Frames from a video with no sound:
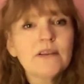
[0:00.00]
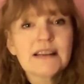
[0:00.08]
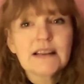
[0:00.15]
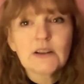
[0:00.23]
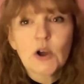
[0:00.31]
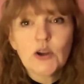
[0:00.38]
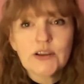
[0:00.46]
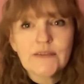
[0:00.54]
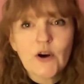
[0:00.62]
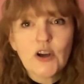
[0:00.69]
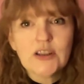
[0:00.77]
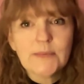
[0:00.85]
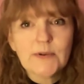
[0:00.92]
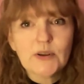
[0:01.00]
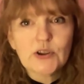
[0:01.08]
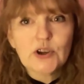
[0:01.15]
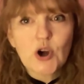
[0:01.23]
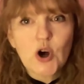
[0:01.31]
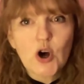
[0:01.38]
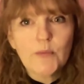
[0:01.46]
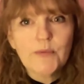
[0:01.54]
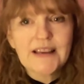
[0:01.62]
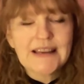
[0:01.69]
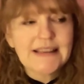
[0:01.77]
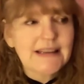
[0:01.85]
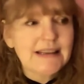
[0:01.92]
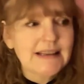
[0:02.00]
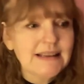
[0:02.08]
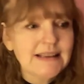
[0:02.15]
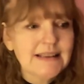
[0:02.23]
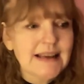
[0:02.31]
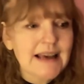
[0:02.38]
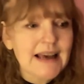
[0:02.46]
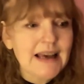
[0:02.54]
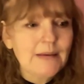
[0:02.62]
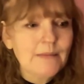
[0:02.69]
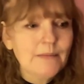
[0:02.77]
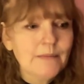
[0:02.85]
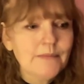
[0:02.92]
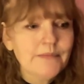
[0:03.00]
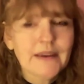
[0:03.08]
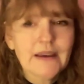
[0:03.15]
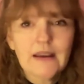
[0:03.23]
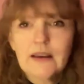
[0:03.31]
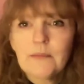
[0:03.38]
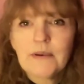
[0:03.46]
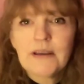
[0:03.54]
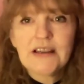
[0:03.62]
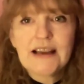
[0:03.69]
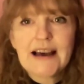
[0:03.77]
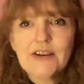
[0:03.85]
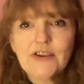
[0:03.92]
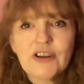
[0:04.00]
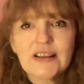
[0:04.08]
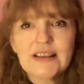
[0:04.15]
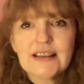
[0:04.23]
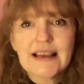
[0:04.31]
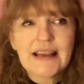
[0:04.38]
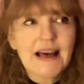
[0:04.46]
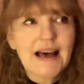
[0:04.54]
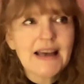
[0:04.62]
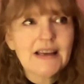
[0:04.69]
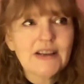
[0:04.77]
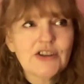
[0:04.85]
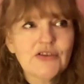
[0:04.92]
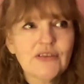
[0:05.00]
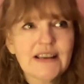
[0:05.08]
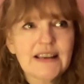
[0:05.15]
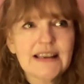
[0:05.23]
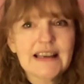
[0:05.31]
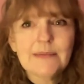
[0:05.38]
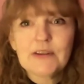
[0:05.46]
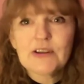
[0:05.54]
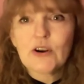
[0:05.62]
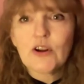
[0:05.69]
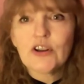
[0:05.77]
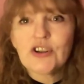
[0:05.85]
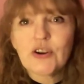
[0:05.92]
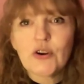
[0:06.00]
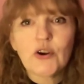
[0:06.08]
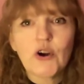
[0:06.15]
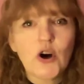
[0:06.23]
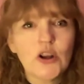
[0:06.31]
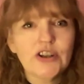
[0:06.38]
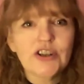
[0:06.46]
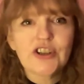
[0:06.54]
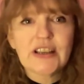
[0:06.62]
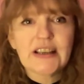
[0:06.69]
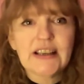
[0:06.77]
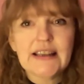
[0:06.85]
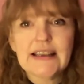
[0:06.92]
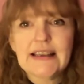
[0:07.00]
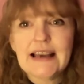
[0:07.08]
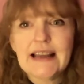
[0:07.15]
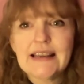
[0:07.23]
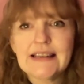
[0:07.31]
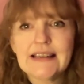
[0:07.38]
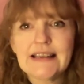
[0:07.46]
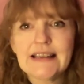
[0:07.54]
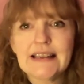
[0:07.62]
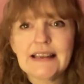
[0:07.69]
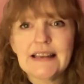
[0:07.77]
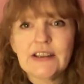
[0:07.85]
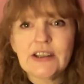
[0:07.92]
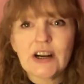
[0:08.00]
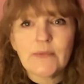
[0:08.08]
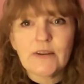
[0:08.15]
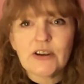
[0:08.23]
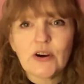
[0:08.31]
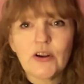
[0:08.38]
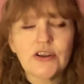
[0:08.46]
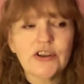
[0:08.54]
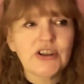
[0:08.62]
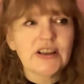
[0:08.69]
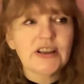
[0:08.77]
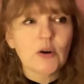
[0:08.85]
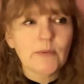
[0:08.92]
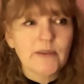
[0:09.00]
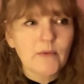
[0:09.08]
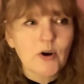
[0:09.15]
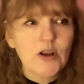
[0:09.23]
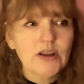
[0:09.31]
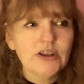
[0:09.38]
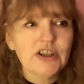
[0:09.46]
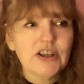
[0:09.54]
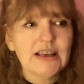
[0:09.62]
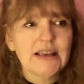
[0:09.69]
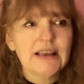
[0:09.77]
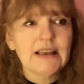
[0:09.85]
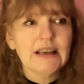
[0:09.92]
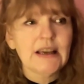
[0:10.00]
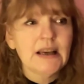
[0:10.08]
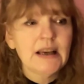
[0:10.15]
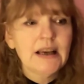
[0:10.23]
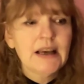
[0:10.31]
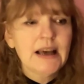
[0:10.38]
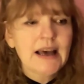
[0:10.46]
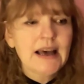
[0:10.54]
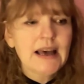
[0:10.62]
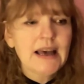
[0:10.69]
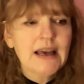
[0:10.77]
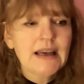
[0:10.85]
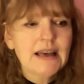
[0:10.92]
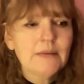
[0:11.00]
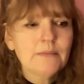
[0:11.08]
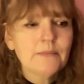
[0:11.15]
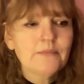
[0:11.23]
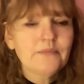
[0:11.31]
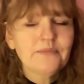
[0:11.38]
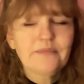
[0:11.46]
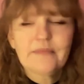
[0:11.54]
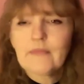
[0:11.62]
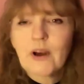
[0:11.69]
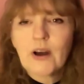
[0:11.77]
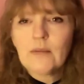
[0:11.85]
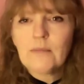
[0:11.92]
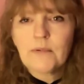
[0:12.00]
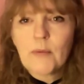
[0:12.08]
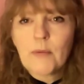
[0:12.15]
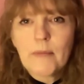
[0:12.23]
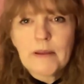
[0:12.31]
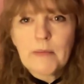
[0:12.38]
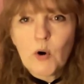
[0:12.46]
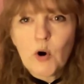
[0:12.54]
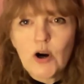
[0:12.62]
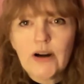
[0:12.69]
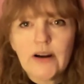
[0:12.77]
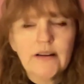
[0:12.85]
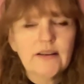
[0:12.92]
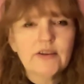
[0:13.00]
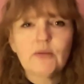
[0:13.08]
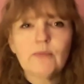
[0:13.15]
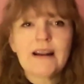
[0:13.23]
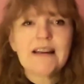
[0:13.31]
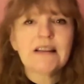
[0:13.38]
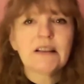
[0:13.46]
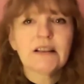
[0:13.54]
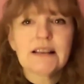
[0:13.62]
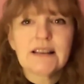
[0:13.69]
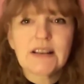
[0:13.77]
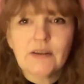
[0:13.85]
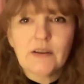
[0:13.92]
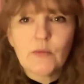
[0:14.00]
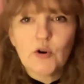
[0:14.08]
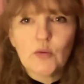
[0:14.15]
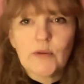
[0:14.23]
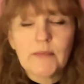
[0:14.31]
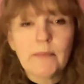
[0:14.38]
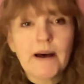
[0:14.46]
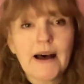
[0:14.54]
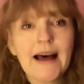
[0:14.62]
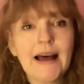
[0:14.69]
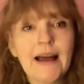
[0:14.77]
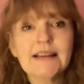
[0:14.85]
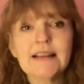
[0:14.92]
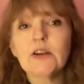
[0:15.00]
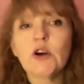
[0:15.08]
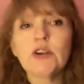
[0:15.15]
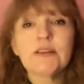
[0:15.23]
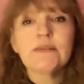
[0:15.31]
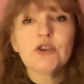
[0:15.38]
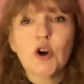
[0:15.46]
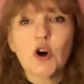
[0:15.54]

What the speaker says: did lots of hospital jobs. I did pediatrics, psychiatry, hematology, oncology, ENT, dermatology, ophthalmology, um, probably more, too many to list at the moment. But I did lots of